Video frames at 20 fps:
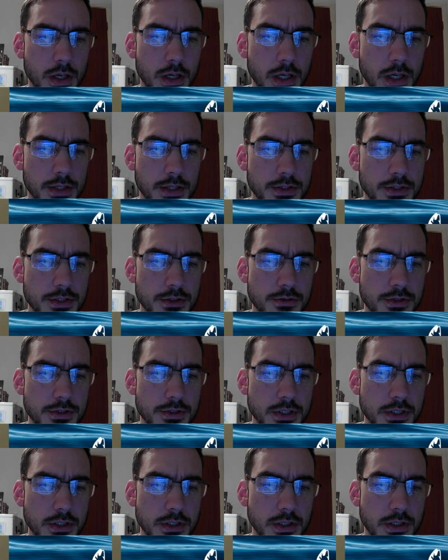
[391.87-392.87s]
It's
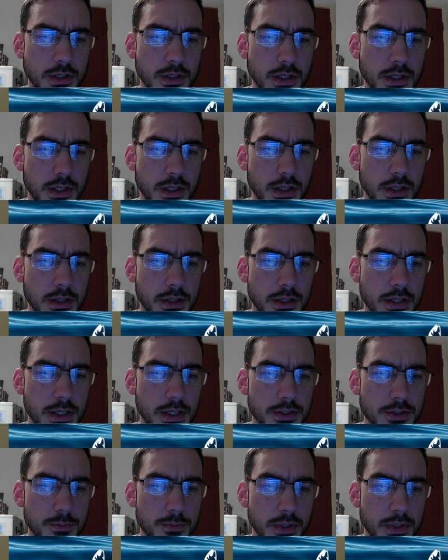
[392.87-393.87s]
interesting
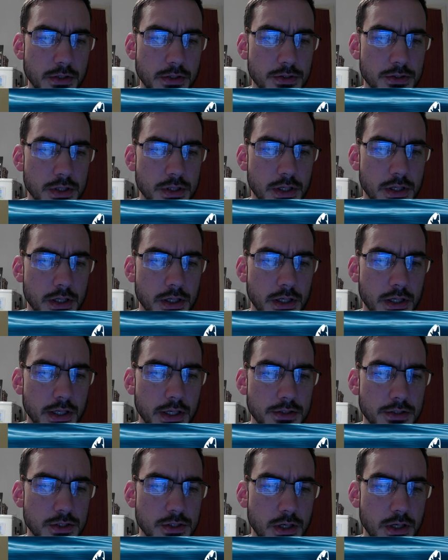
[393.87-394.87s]
this because
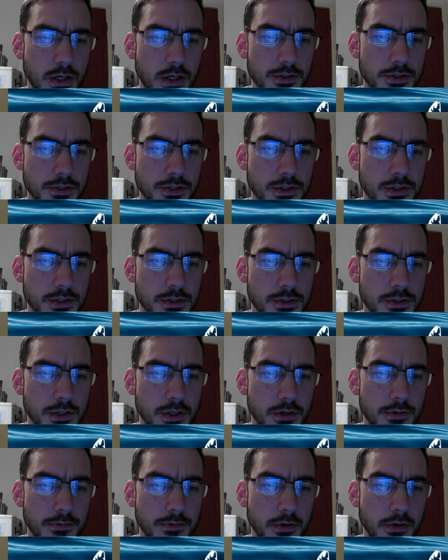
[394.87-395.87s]
it touches
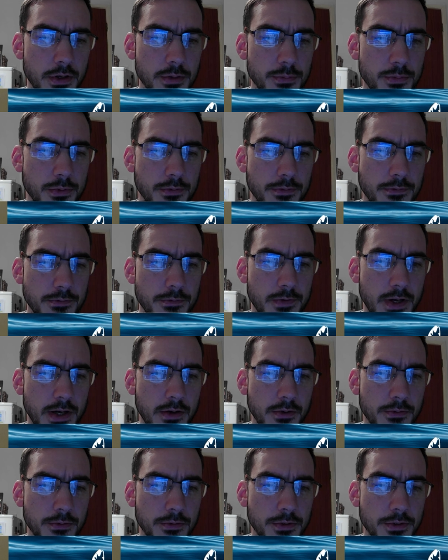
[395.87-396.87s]
a very
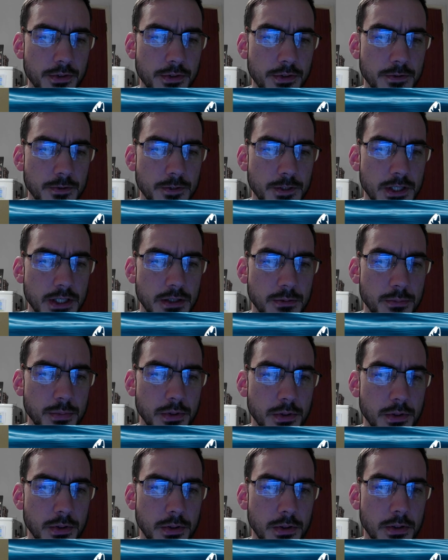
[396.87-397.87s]
profound and deep
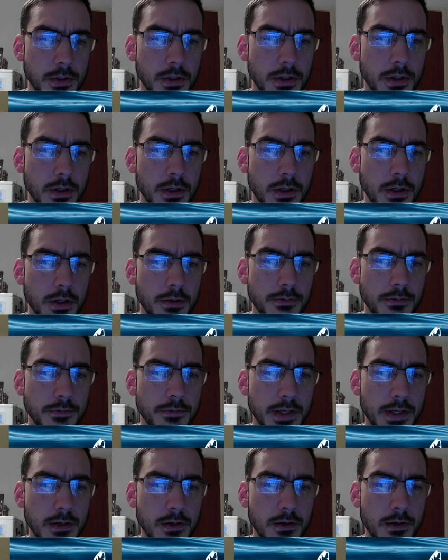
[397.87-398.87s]

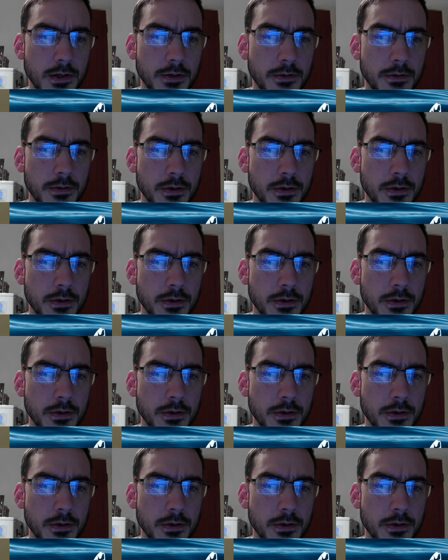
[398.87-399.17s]
fate line.